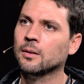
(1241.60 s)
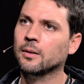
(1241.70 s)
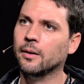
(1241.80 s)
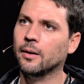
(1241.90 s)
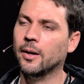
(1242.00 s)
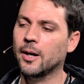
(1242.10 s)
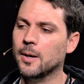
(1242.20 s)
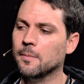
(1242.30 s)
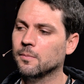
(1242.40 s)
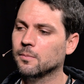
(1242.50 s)

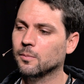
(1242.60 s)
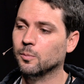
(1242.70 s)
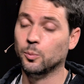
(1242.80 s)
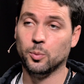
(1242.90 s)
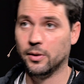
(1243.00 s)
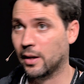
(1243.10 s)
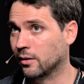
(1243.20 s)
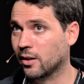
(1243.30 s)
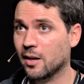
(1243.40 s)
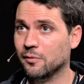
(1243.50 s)
But
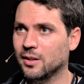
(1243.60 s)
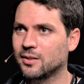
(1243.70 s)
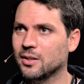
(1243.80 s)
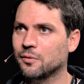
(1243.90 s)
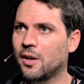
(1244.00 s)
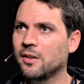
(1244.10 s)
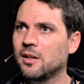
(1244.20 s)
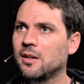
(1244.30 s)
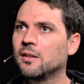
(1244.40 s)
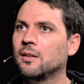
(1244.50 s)
then got VC
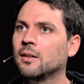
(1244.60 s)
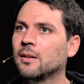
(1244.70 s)
funded.